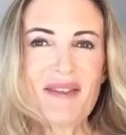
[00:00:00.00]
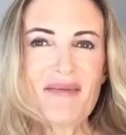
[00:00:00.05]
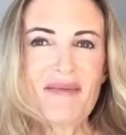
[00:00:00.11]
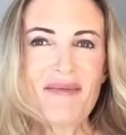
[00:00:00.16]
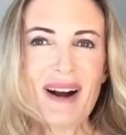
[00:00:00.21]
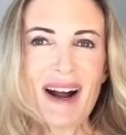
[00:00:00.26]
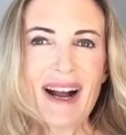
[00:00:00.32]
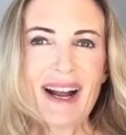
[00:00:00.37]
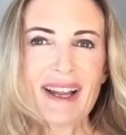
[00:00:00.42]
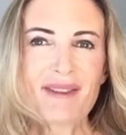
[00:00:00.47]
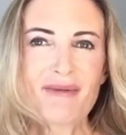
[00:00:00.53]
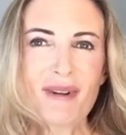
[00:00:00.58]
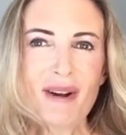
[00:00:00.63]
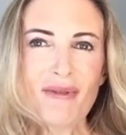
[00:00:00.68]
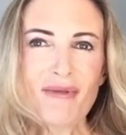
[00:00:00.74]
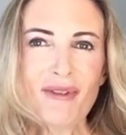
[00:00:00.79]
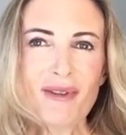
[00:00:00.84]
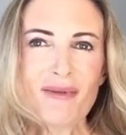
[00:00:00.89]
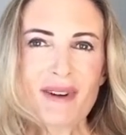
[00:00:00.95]
my
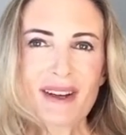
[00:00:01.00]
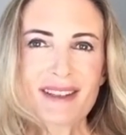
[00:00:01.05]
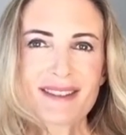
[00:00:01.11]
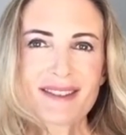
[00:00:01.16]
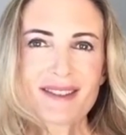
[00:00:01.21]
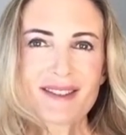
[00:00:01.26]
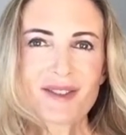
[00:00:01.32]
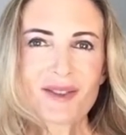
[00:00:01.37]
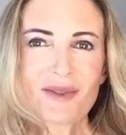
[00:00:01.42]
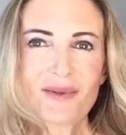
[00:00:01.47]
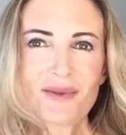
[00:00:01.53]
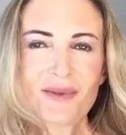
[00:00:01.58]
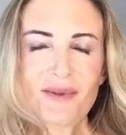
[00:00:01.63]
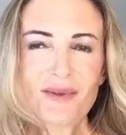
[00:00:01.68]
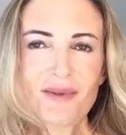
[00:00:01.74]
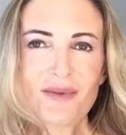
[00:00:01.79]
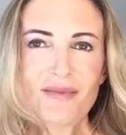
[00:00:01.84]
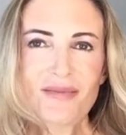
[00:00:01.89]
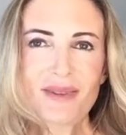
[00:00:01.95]
reference
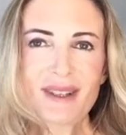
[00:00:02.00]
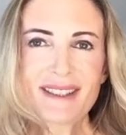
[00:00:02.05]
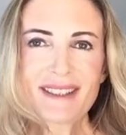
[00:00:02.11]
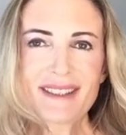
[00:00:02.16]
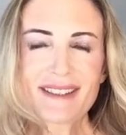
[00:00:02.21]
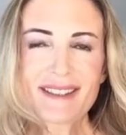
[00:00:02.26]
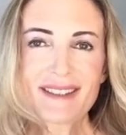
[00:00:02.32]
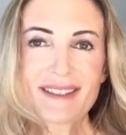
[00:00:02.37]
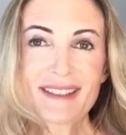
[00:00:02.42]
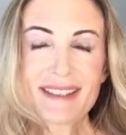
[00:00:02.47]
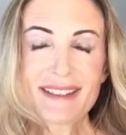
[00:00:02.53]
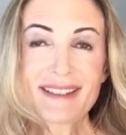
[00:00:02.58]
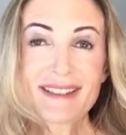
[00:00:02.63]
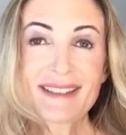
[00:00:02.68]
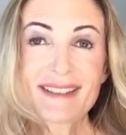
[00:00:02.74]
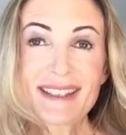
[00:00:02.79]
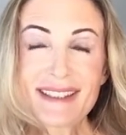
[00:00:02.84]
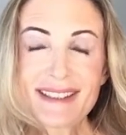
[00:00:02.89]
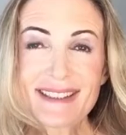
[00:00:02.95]
to Prism's
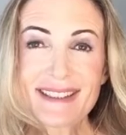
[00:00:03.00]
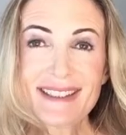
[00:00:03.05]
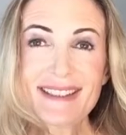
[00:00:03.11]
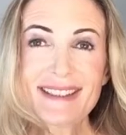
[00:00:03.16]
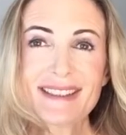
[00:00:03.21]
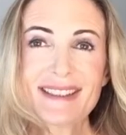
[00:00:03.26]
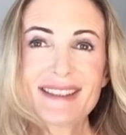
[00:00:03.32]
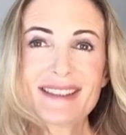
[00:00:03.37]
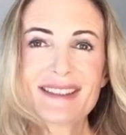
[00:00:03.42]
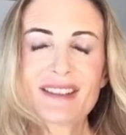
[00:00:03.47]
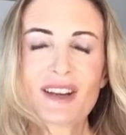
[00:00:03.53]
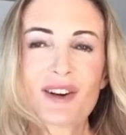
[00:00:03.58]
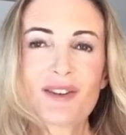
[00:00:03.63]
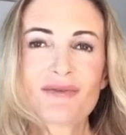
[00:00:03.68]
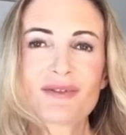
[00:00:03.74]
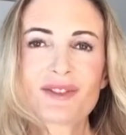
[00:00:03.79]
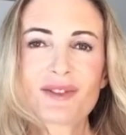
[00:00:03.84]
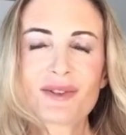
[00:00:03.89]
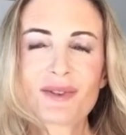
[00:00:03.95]
synthesis
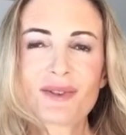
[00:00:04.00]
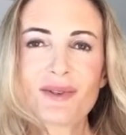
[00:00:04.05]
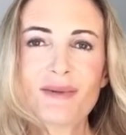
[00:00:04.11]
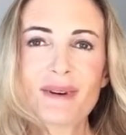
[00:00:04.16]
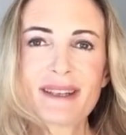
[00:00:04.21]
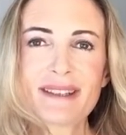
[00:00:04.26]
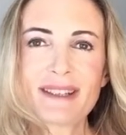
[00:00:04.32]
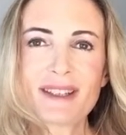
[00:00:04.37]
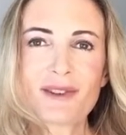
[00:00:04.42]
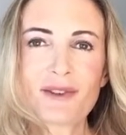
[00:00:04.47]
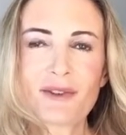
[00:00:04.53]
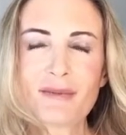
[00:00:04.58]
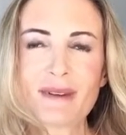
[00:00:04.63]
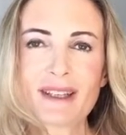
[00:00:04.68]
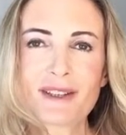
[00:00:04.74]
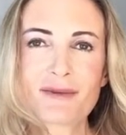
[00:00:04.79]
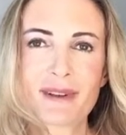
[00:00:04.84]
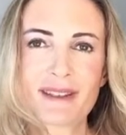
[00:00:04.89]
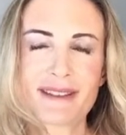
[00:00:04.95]
of the current
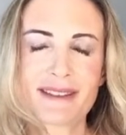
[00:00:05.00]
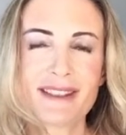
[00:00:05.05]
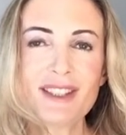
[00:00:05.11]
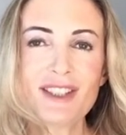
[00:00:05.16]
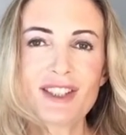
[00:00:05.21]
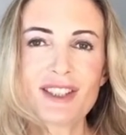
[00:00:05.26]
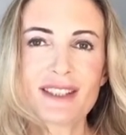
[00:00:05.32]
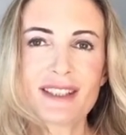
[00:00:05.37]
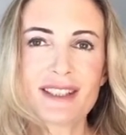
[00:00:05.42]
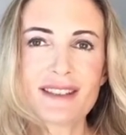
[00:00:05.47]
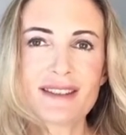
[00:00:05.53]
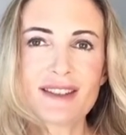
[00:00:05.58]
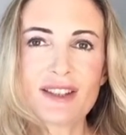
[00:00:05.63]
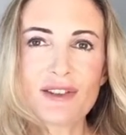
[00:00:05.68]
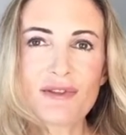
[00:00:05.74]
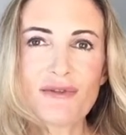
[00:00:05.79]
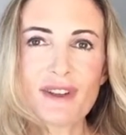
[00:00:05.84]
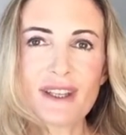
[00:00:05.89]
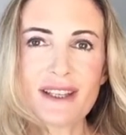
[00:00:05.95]
economic transition is
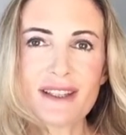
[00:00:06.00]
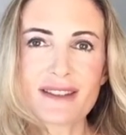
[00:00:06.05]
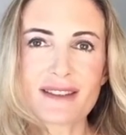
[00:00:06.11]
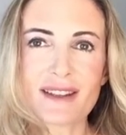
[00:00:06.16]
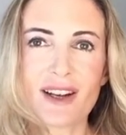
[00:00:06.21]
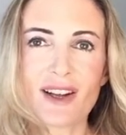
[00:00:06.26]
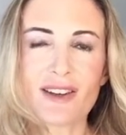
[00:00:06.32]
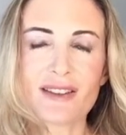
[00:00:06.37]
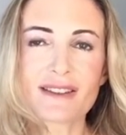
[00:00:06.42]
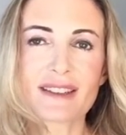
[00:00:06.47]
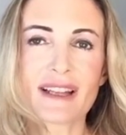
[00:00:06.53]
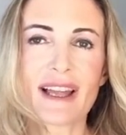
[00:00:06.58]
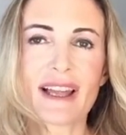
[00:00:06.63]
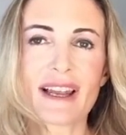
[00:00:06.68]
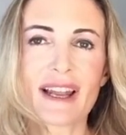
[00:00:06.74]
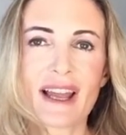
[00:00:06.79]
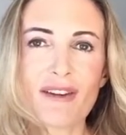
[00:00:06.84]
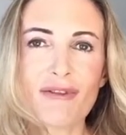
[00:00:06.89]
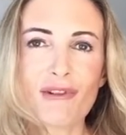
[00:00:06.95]
nothing is lost
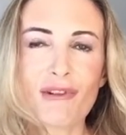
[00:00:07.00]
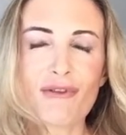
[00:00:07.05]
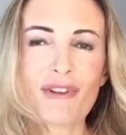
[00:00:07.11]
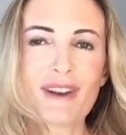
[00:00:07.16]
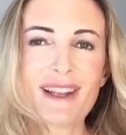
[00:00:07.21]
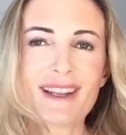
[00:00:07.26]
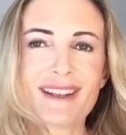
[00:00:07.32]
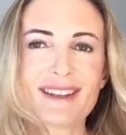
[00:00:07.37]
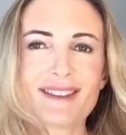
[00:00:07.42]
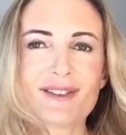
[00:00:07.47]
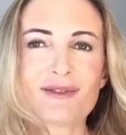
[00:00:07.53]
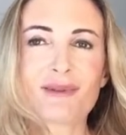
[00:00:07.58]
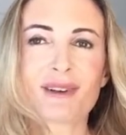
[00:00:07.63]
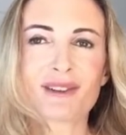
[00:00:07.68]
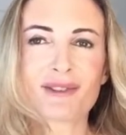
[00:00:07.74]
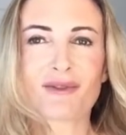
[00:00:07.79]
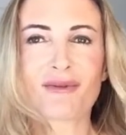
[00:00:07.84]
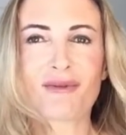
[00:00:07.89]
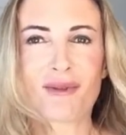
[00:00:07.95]
and everything is
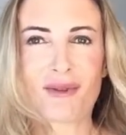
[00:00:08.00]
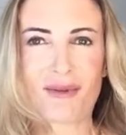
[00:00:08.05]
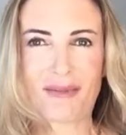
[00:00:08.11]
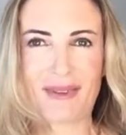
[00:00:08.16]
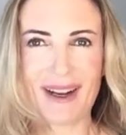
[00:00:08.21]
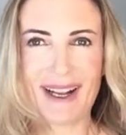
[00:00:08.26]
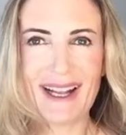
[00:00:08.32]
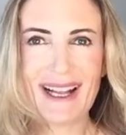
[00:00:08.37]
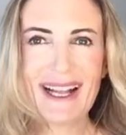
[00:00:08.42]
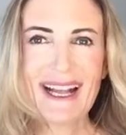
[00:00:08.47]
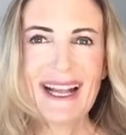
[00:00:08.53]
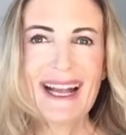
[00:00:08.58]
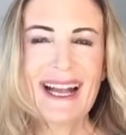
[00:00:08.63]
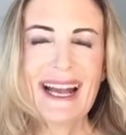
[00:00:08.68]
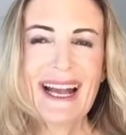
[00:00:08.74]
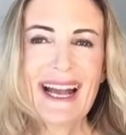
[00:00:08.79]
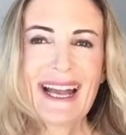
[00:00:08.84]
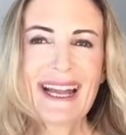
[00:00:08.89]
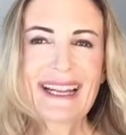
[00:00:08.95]
transformed.
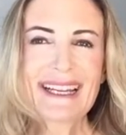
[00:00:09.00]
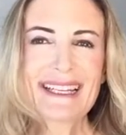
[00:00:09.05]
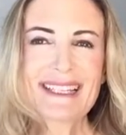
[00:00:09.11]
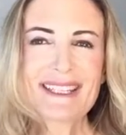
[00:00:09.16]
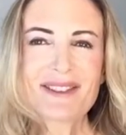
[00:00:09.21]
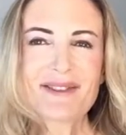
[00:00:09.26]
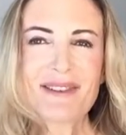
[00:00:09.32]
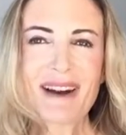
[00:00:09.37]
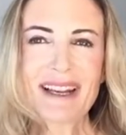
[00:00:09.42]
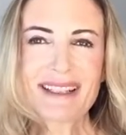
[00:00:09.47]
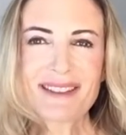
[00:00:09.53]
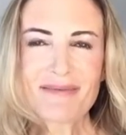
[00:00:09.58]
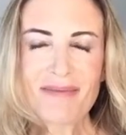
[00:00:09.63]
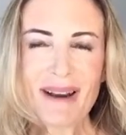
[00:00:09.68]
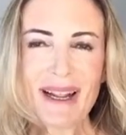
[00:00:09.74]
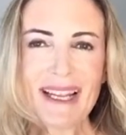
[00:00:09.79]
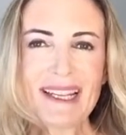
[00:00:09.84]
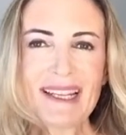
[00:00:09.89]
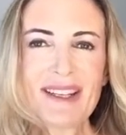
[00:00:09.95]
And to
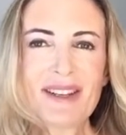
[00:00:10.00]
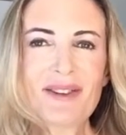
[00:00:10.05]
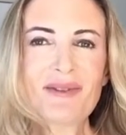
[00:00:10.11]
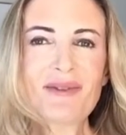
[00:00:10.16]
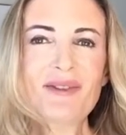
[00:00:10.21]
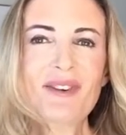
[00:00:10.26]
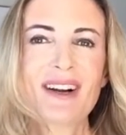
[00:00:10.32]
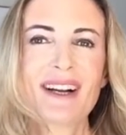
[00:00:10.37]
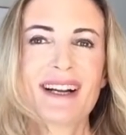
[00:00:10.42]
explain you